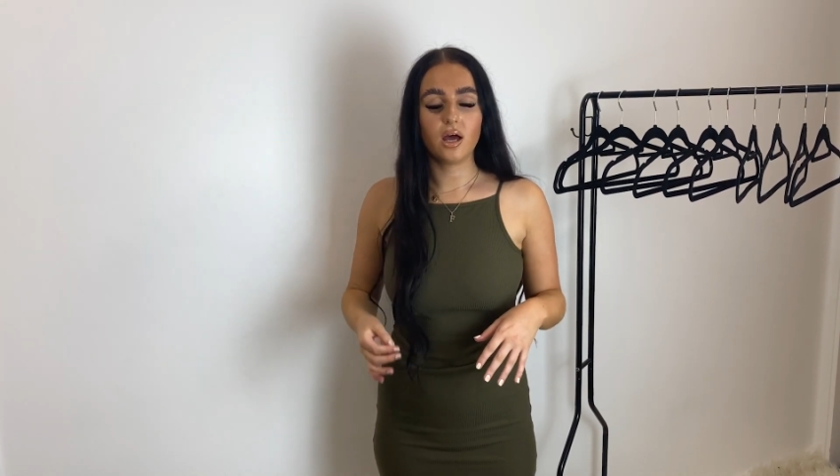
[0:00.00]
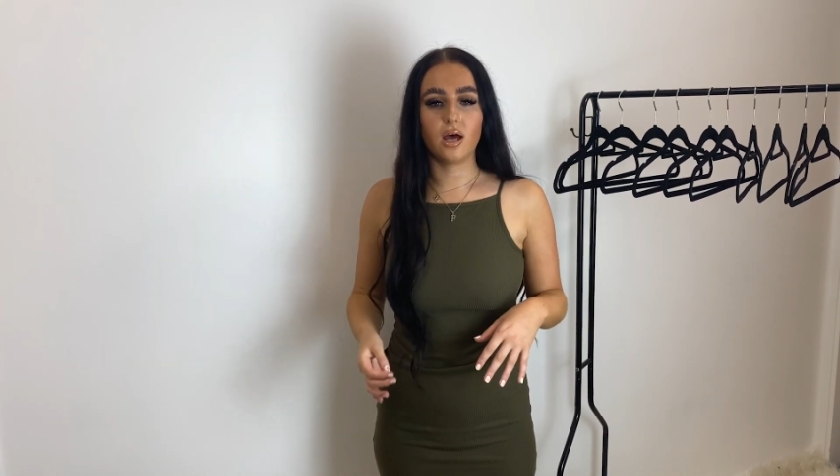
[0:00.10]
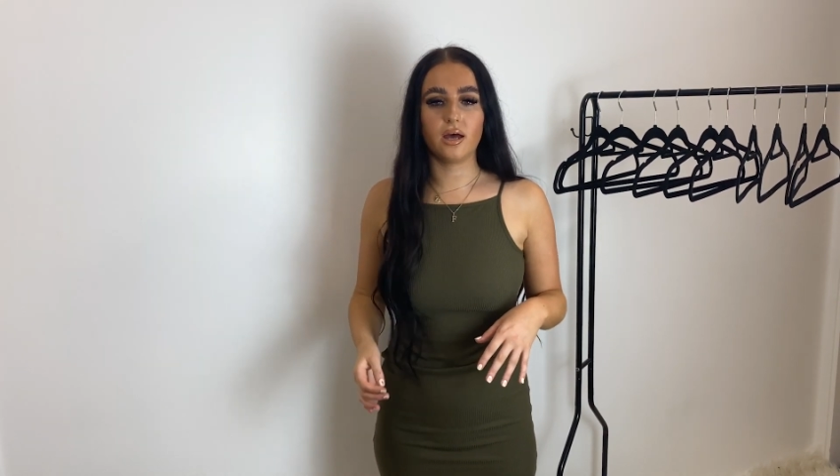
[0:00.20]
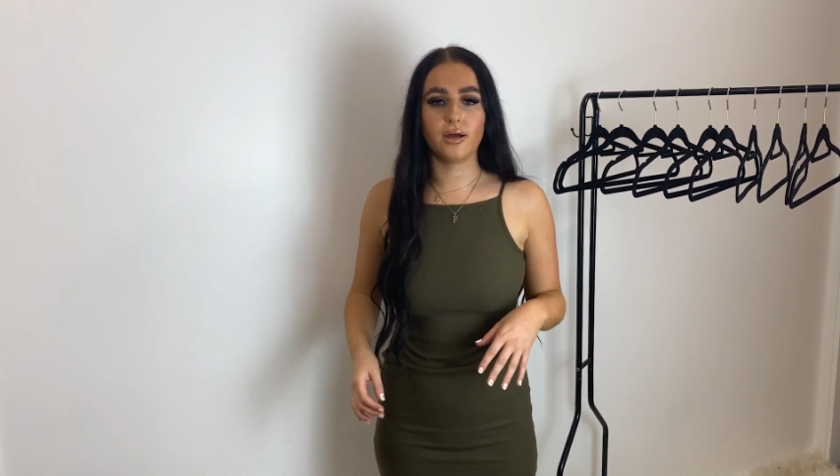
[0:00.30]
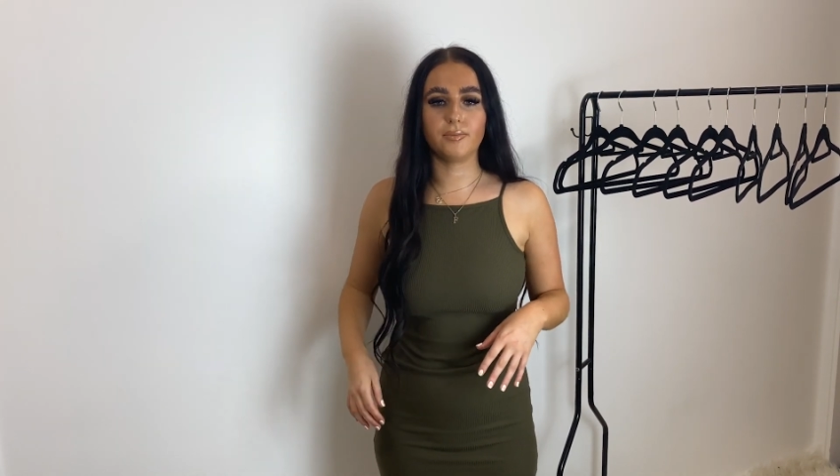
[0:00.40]

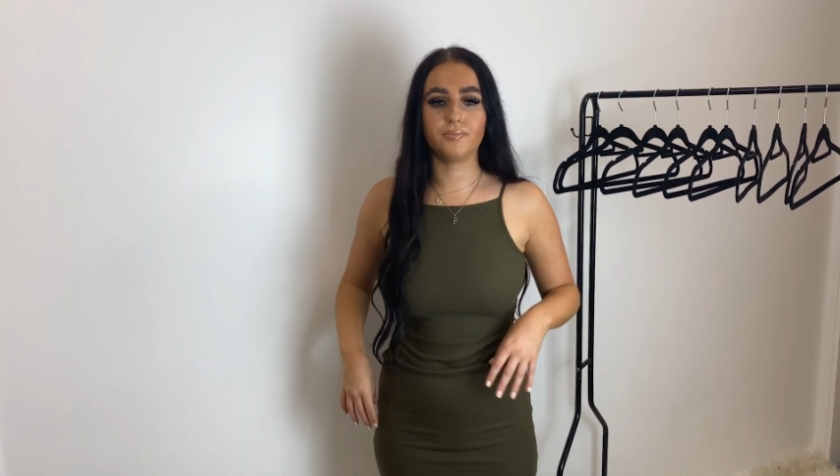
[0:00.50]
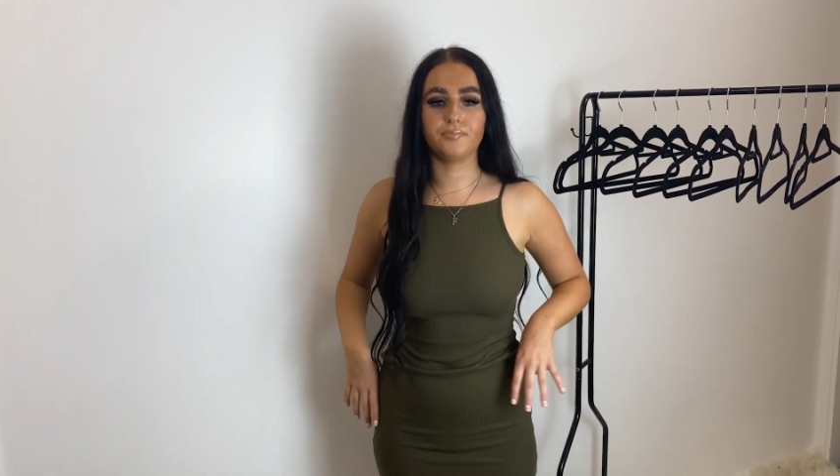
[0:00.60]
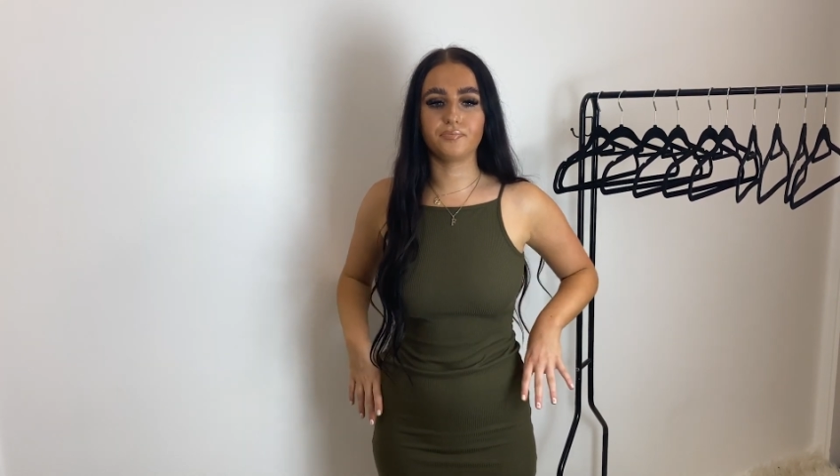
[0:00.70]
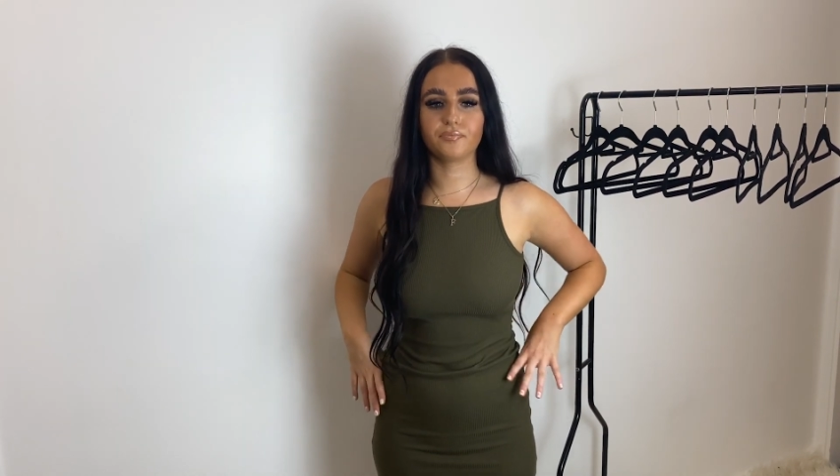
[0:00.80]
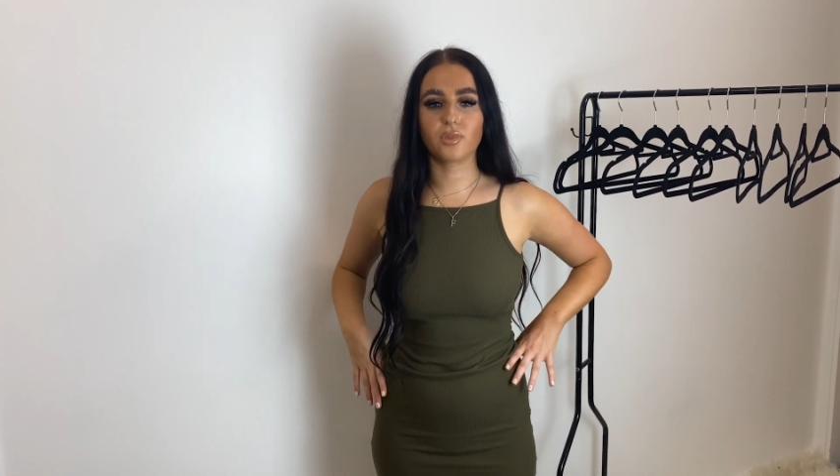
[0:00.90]

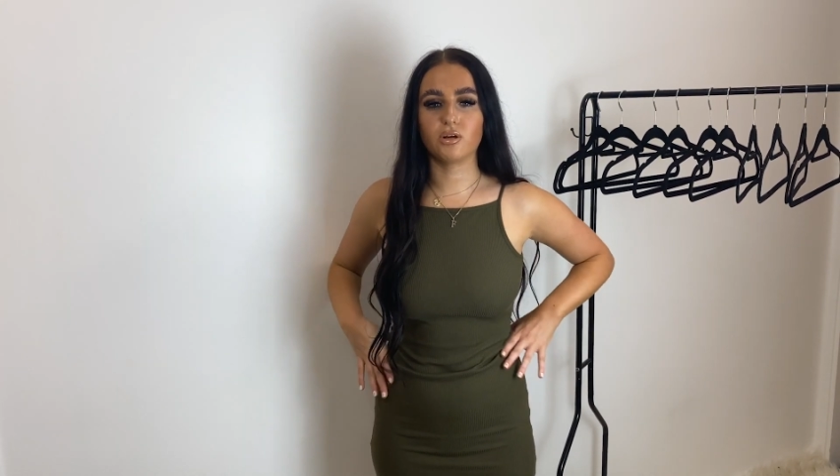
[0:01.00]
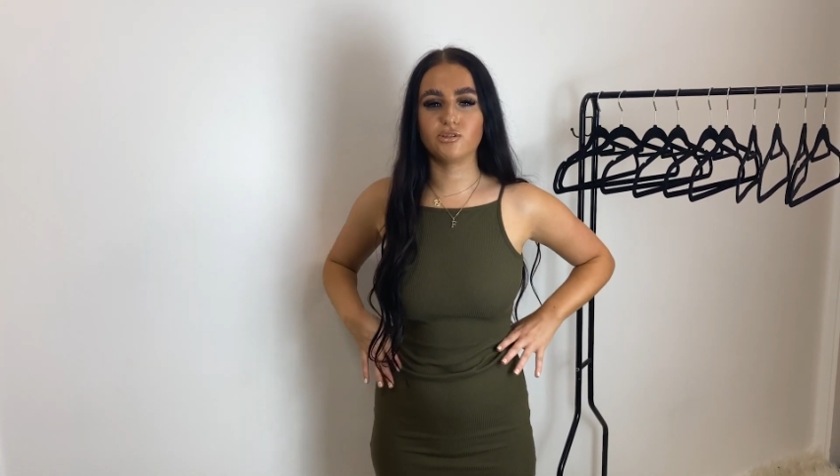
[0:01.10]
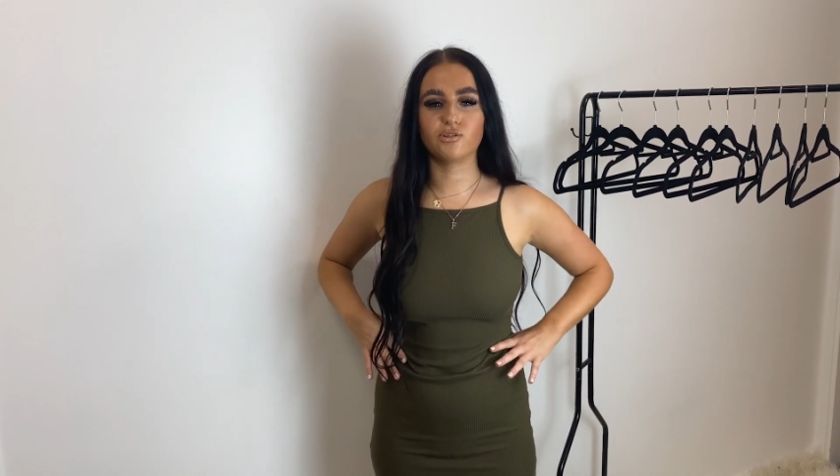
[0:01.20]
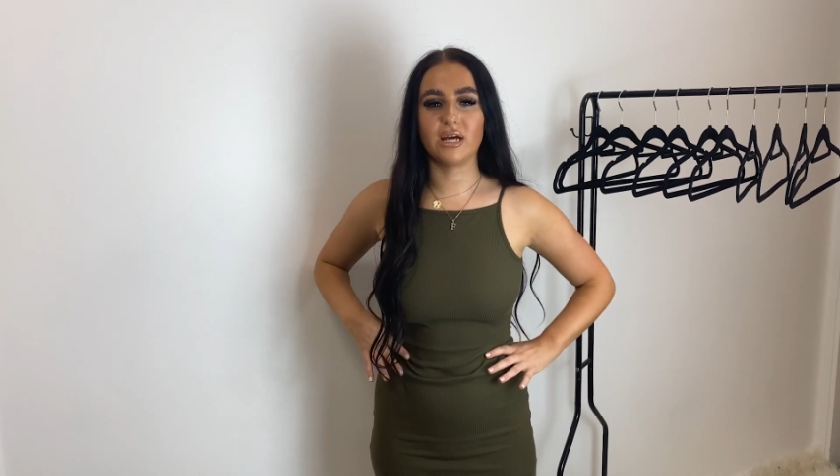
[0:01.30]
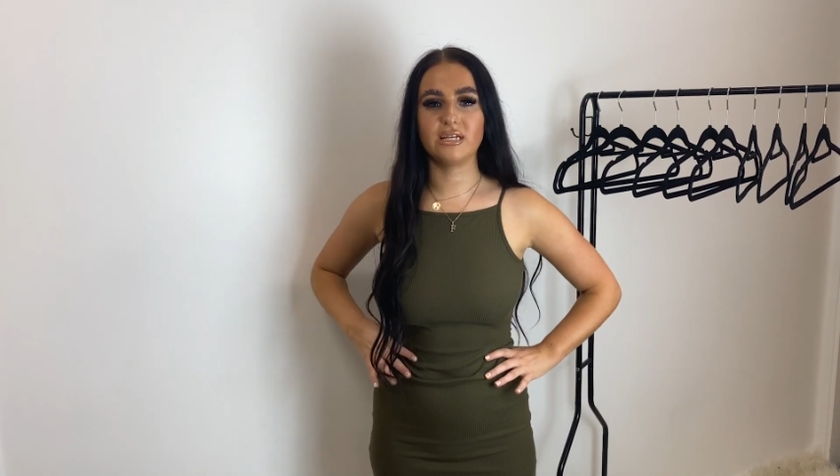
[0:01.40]
um,
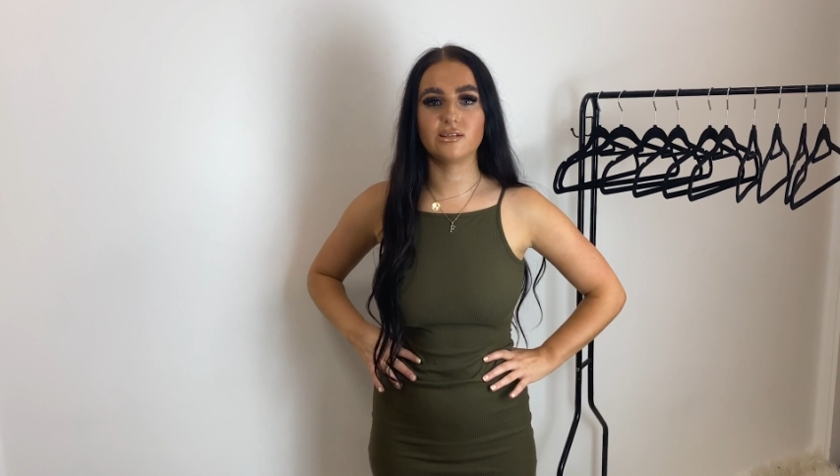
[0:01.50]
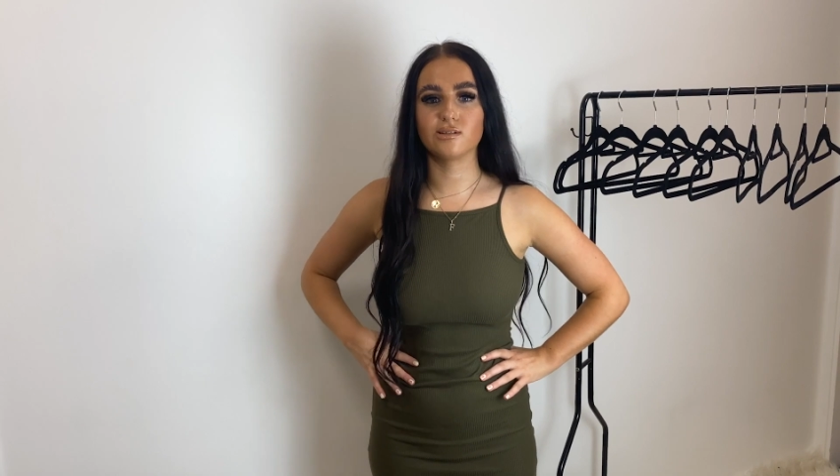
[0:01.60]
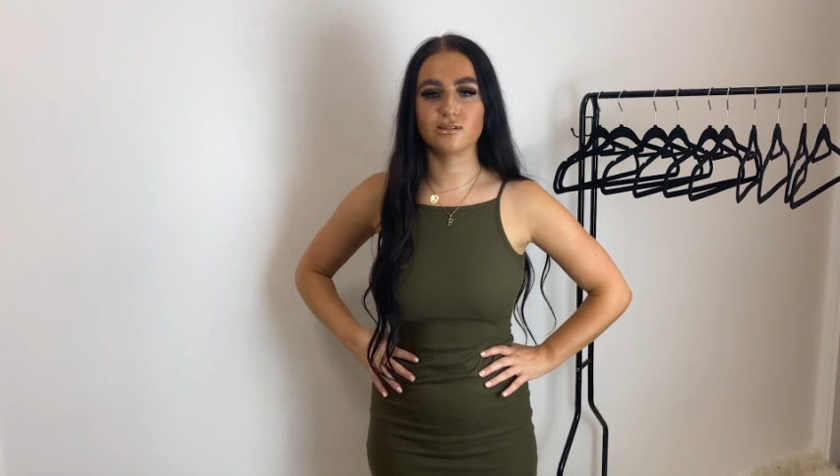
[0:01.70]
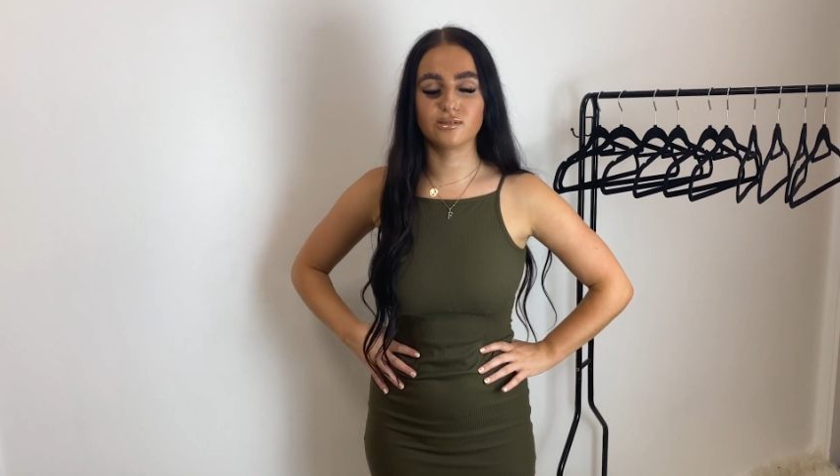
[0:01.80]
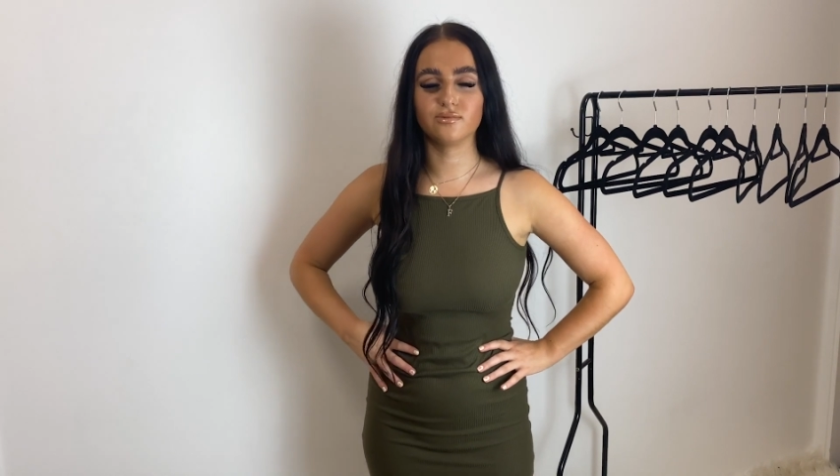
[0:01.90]
with trainers
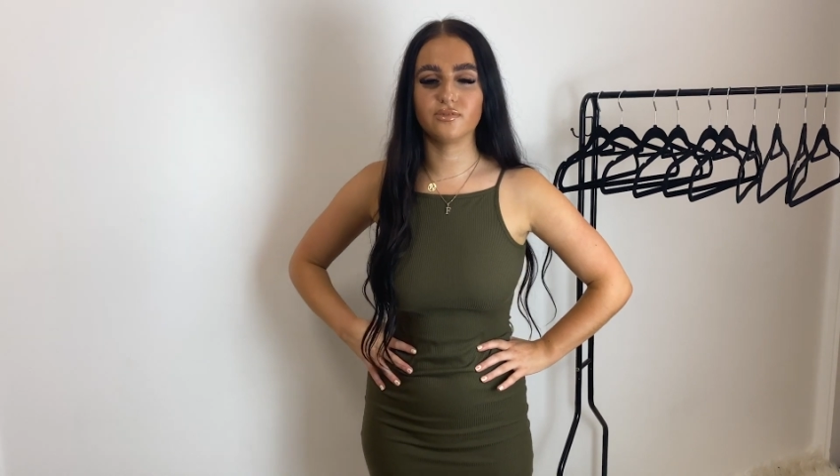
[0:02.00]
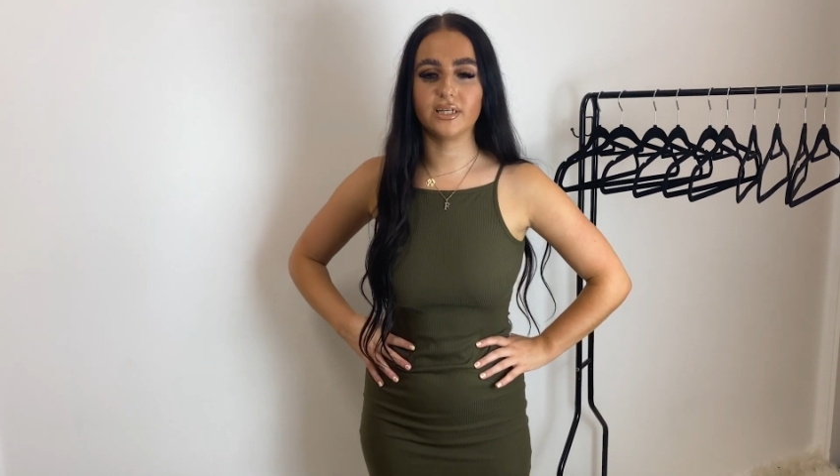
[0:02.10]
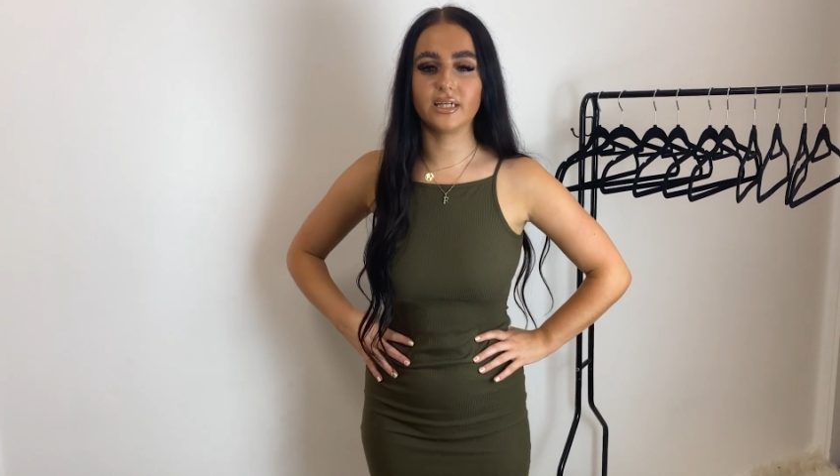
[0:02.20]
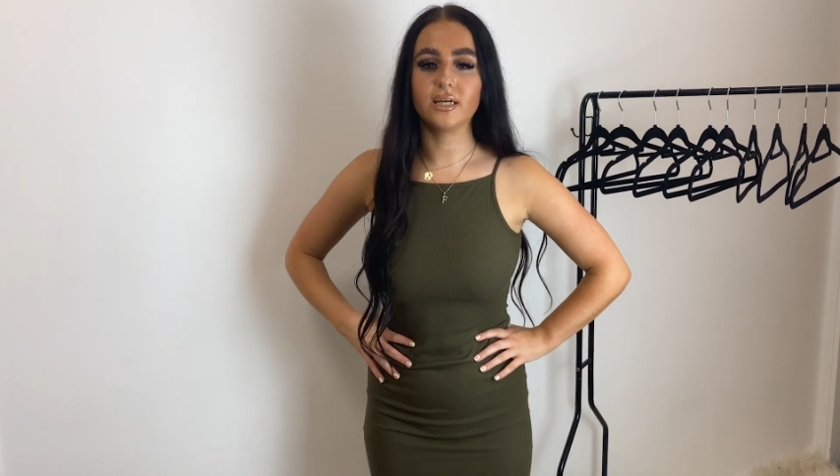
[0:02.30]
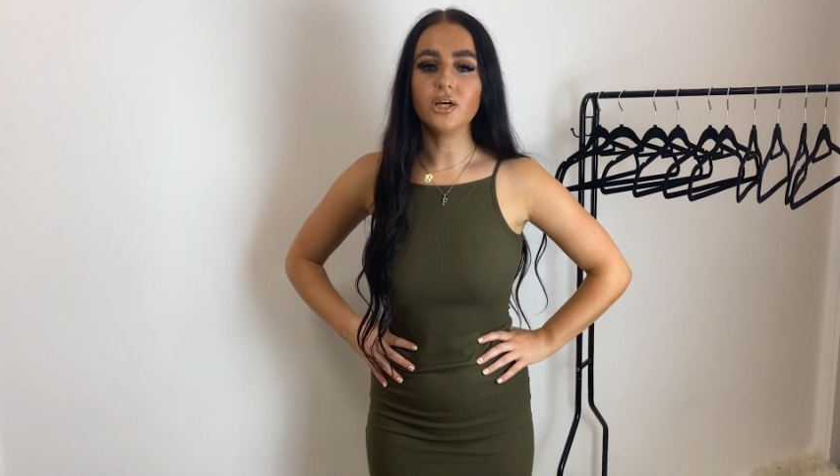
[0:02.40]
or
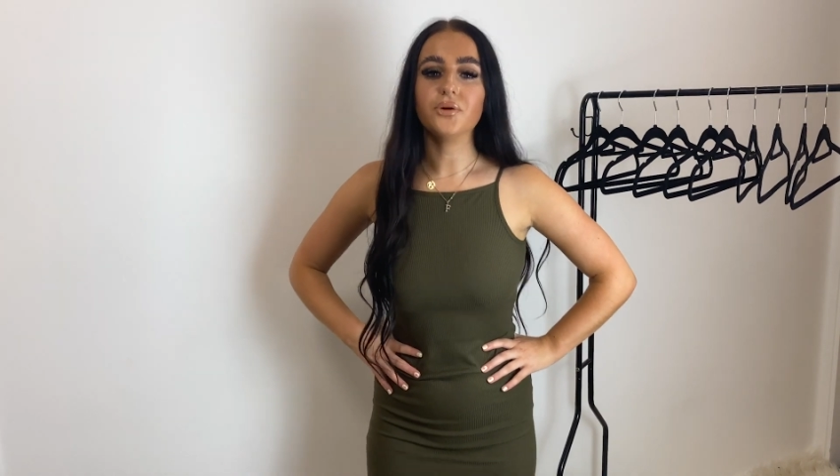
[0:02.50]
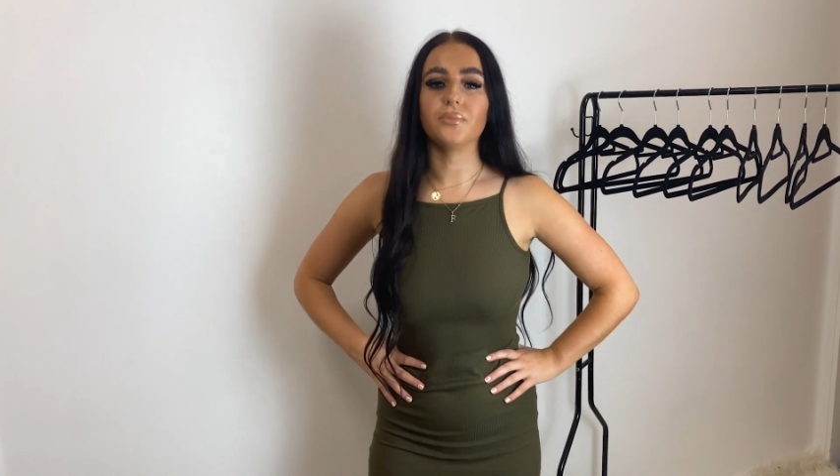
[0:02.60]
something.